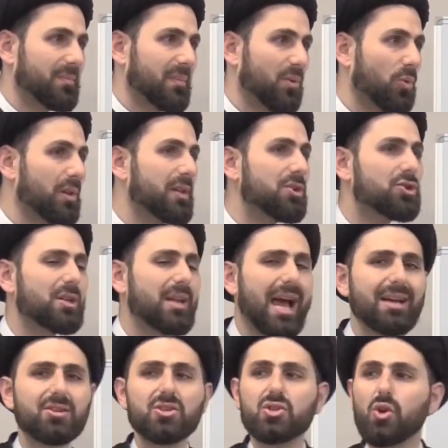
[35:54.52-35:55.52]
Religion
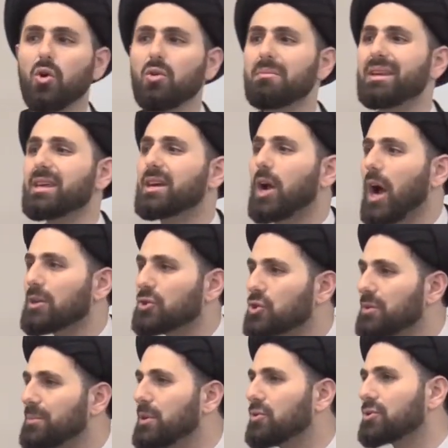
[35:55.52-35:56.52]
has so many
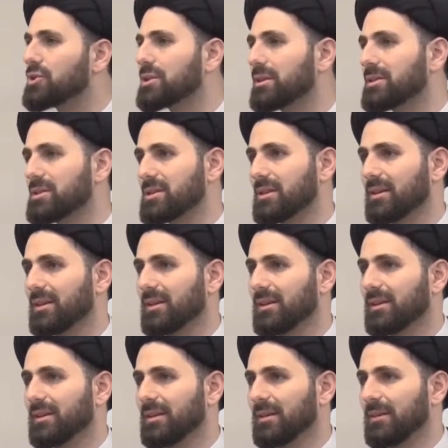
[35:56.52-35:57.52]
contributions.
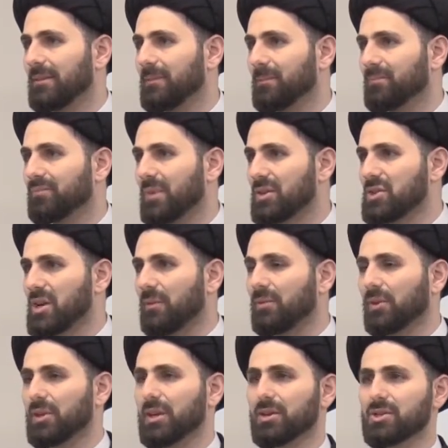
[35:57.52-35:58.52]

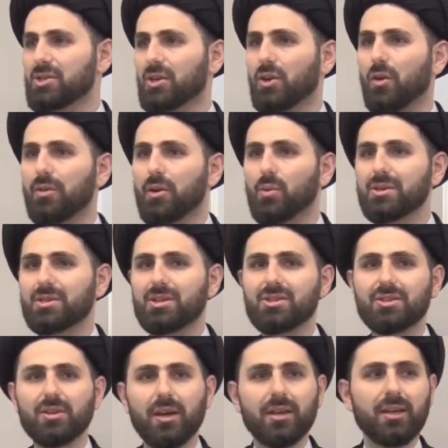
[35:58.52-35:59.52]
Several years ago, there was a
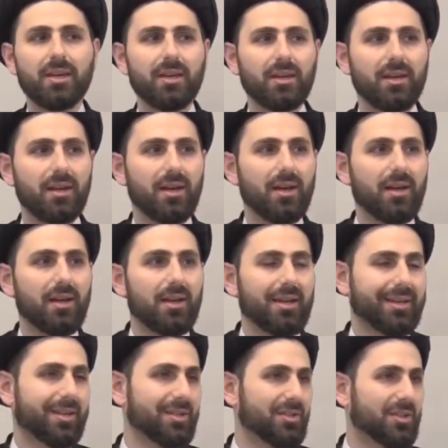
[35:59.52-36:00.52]
study
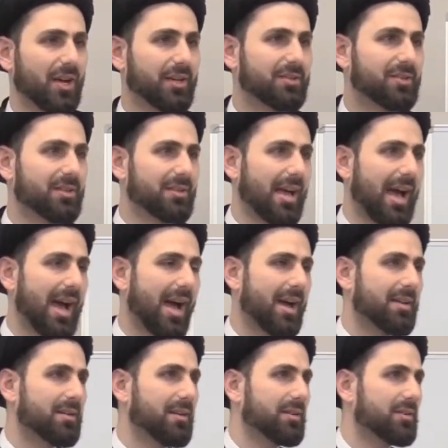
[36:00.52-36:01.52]
conducted
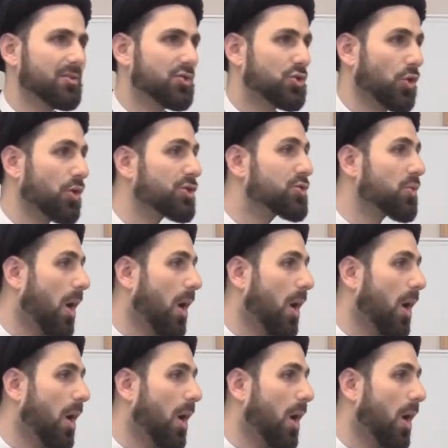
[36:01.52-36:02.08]
at George